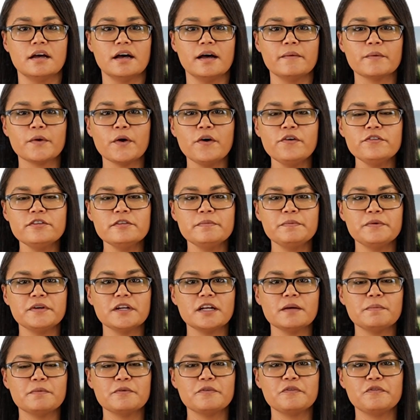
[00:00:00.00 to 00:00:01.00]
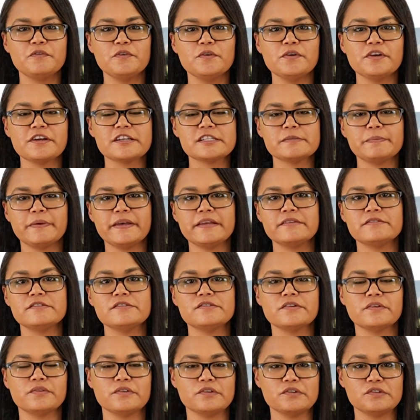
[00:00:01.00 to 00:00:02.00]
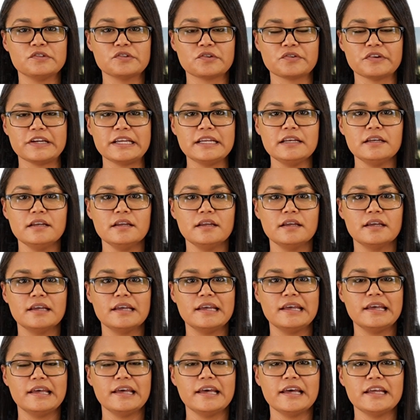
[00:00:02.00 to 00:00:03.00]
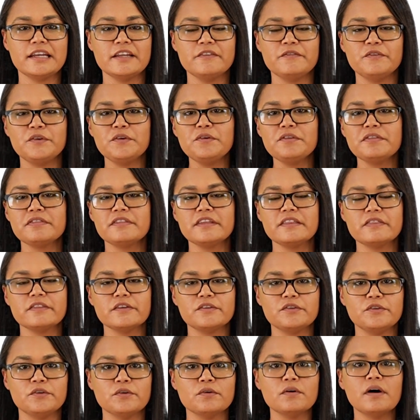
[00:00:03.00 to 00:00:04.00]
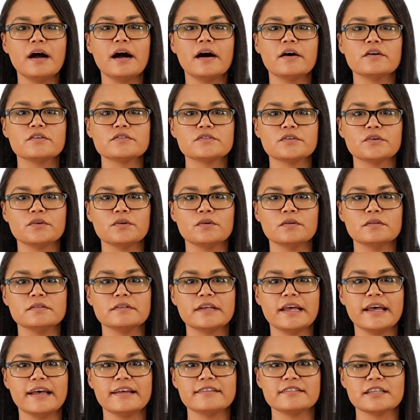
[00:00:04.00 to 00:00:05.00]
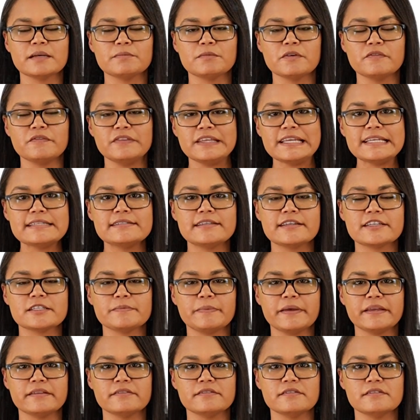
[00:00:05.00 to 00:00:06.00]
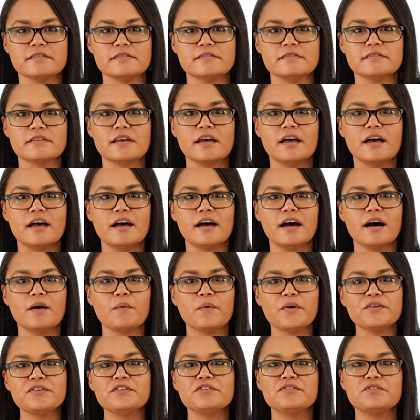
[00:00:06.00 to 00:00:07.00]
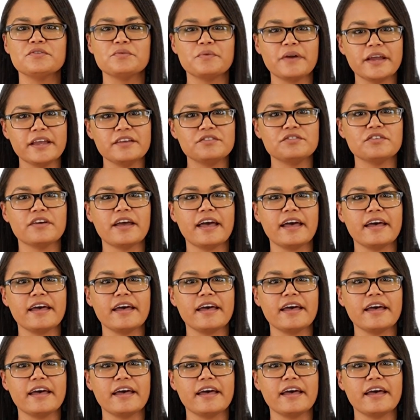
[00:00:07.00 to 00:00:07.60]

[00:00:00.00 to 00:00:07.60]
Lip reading: I'm going to put up a few expenses on the screen, and if you think that your household has some of these expenses, I want you to raise your